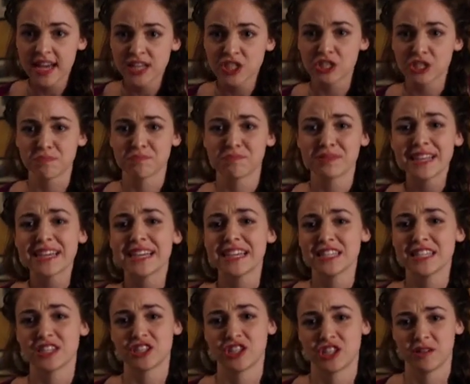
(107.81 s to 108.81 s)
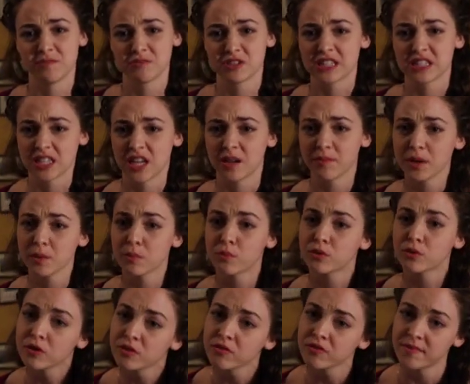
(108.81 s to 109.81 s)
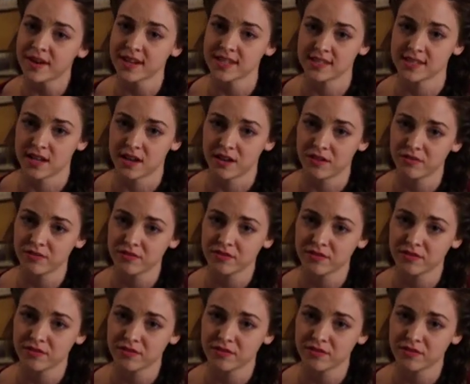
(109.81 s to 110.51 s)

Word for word: Just please, Chip, just let me prove myself.